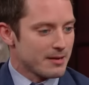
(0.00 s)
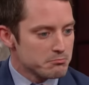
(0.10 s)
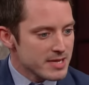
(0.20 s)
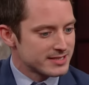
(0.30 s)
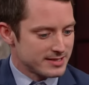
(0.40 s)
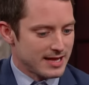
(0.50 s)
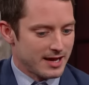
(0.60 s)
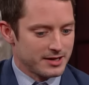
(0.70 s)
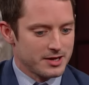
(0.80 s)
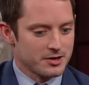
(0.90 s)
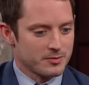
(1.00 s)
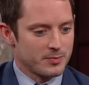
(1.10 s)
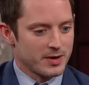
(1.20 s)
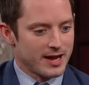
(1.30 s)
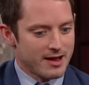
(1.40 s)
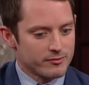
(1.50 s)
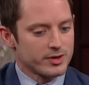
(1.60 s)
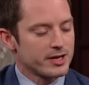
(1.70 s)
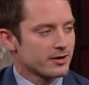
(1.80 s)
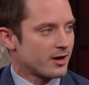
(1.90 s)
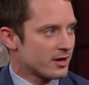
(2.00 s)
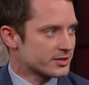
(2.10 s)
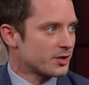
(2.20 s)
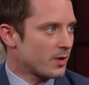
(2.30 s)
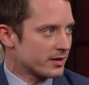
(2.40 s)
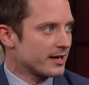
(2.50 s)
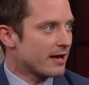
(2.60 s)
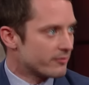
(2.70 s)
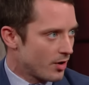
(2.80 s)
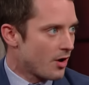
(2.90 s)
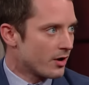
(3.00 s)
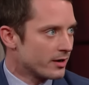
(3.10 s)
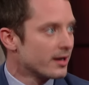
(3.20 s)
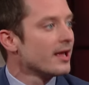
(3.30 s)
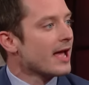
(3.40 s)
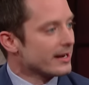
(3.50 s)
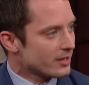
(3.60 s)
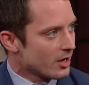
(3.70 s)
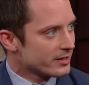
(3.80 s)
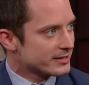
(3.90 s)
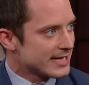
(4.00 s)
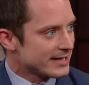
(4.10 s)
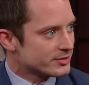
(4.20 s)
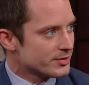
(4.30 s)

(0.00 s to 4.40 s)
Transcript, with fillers: I missed that year, but every year, consequently, I've gone and gotten a tattoo.